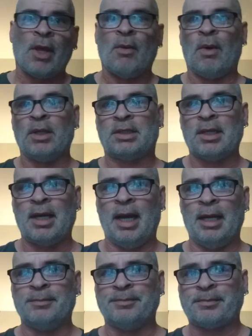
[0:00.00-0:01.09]
Once
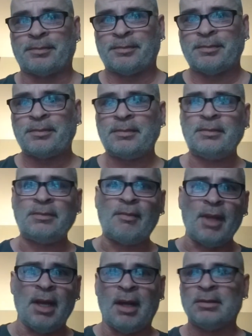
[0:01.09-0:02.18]
again,
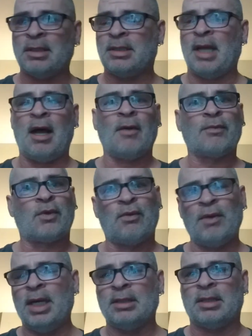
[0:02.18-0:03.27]
undissolved
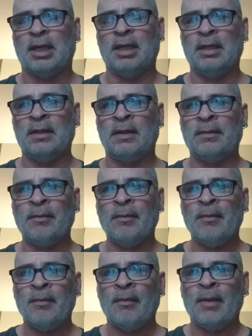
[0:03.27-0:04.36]
creatine
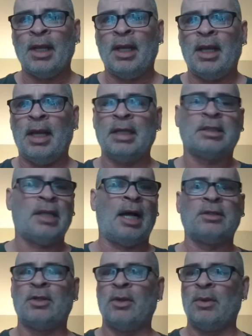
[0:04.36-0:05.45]
is
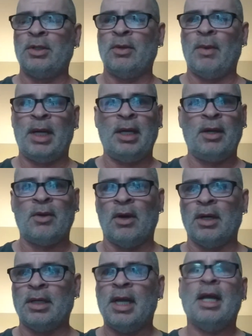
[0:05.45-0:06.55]
not doing you any
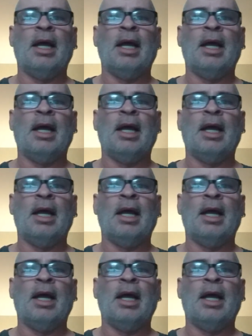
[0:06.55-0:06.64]
good.